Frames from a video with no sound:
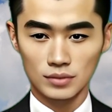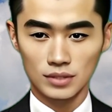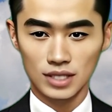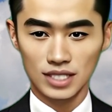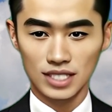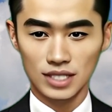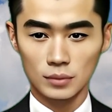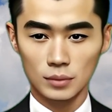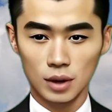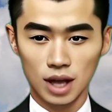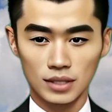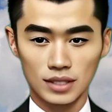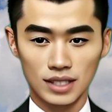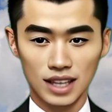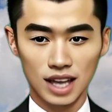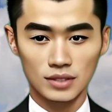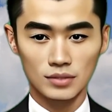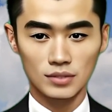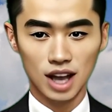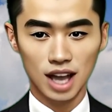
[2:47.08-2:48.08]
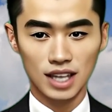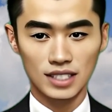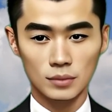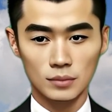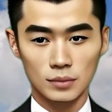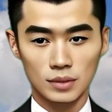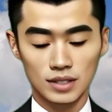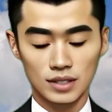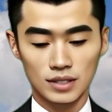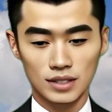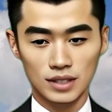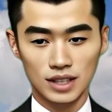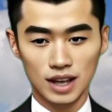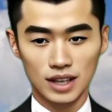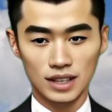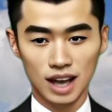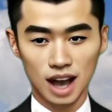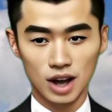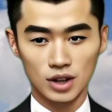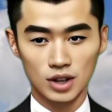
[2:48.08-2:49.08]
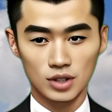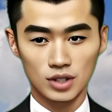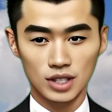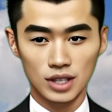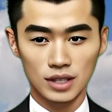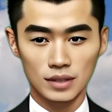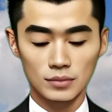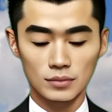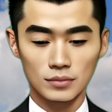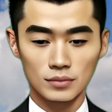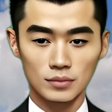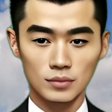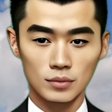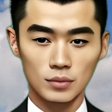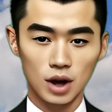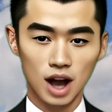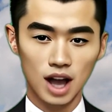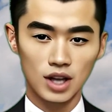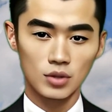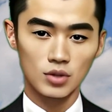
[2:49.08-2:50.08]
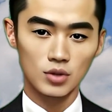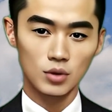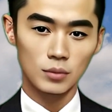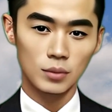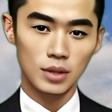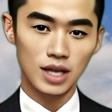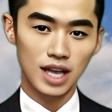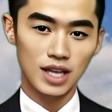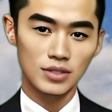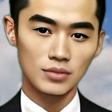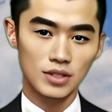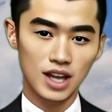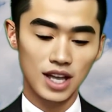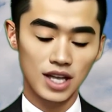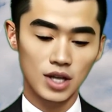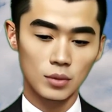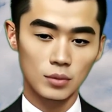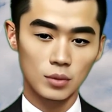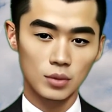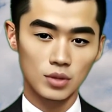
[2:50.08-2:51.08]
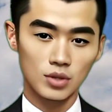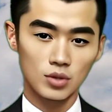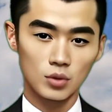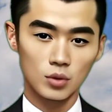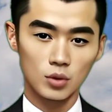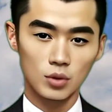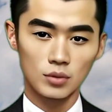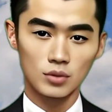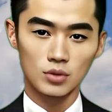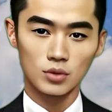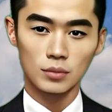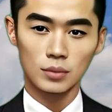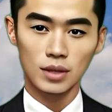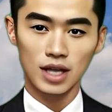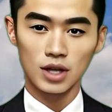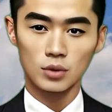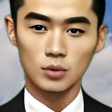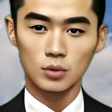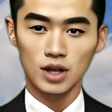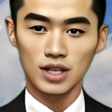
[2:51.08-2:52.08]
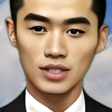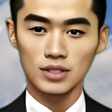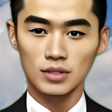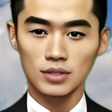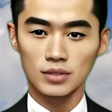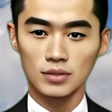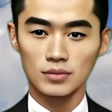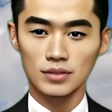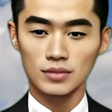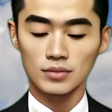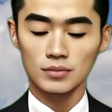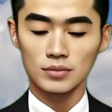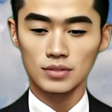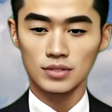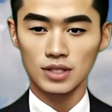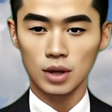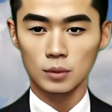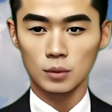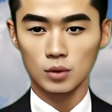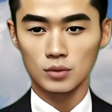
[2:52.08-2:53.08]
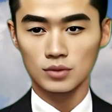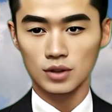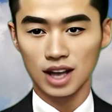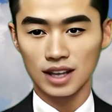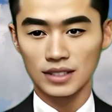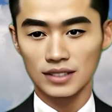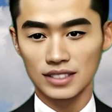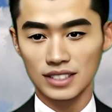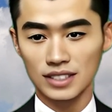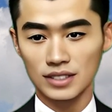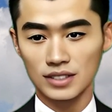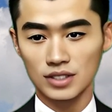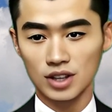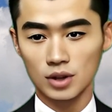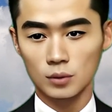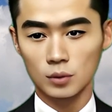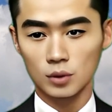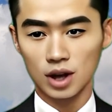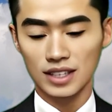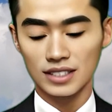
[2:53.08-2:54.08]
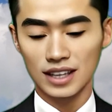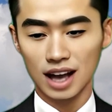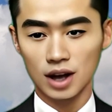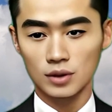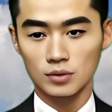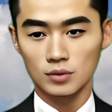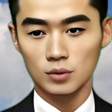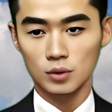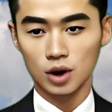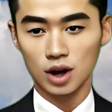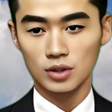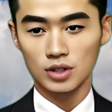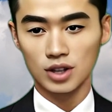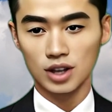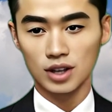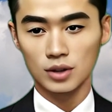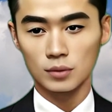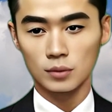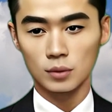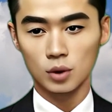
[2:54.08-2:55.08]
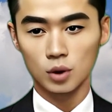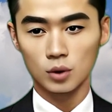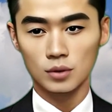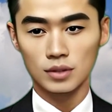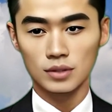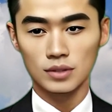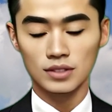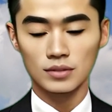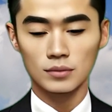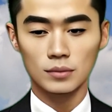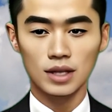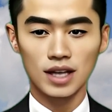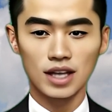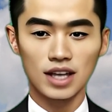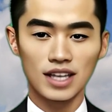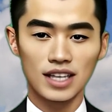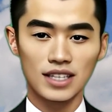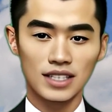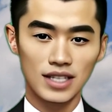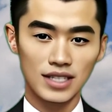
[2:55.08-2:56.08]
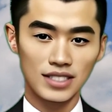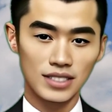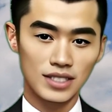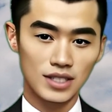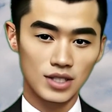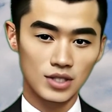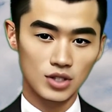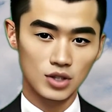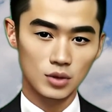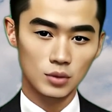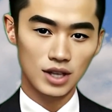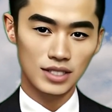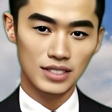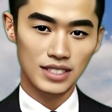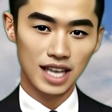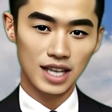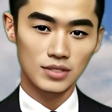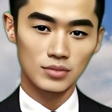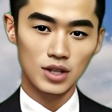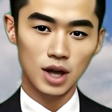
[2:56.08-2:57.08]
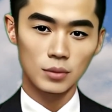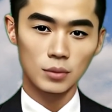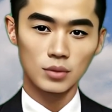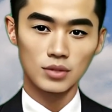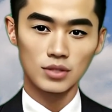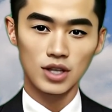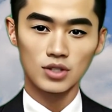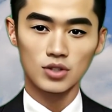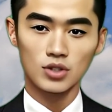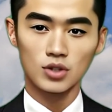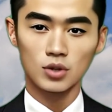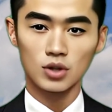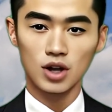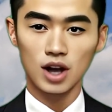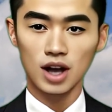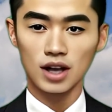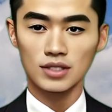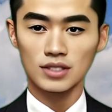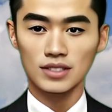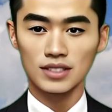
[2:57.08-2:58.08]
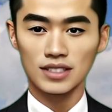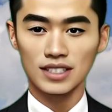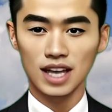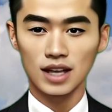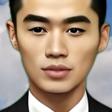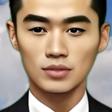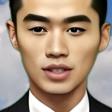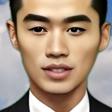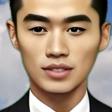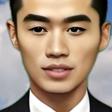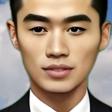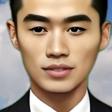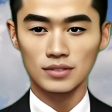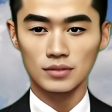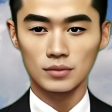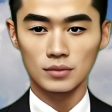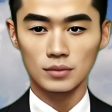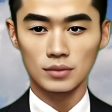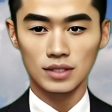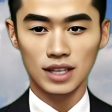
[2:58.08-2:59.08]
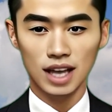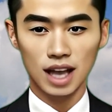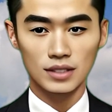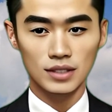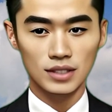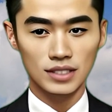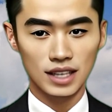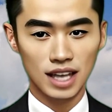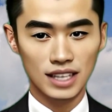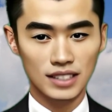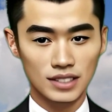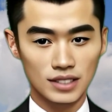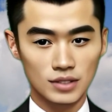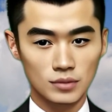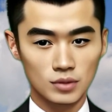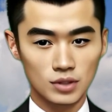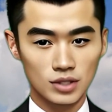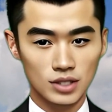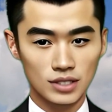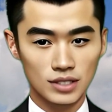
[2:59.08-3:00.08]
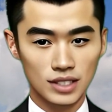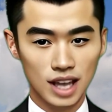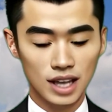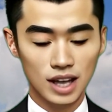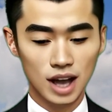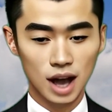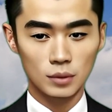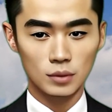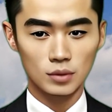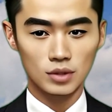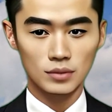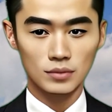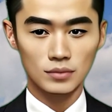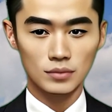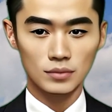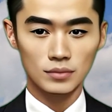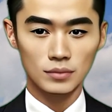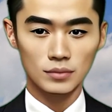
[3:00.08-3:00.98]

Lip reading: Despite the advancements in technology, BOQs remain a valuable tool for many reasons. They provide a detailed breakdown of project components, making it easier to identify potential cost savings and analyze different design options.